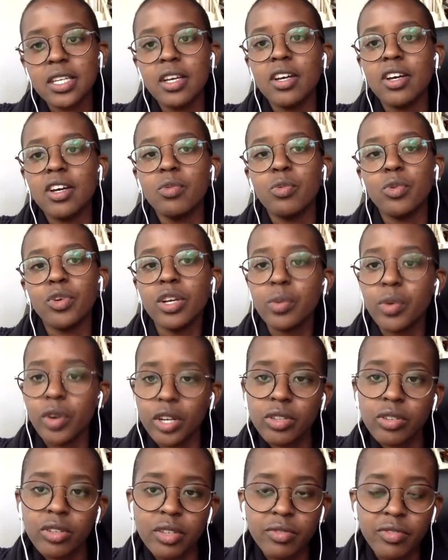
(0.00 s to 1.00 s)
where he
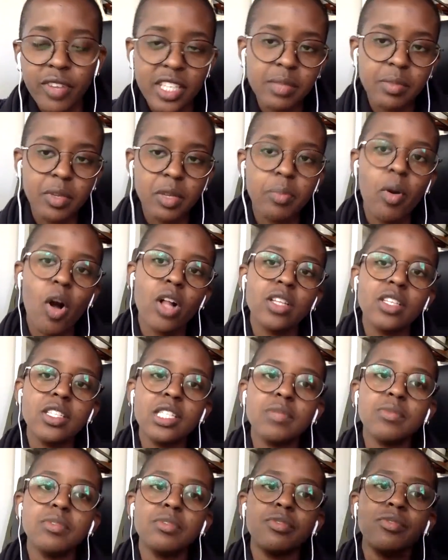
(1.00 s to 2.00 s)
worked on investment
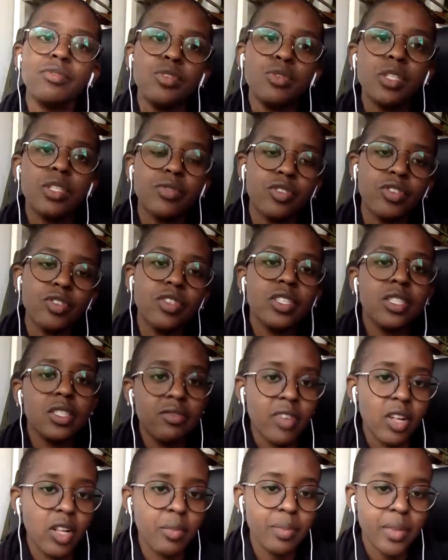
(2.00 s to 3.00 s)
policy reviews for
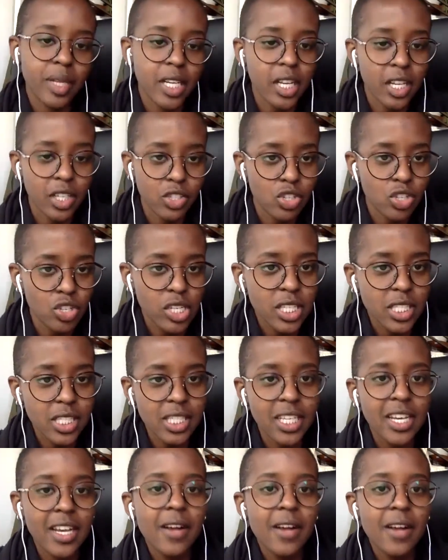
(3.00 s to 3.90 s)
development countries.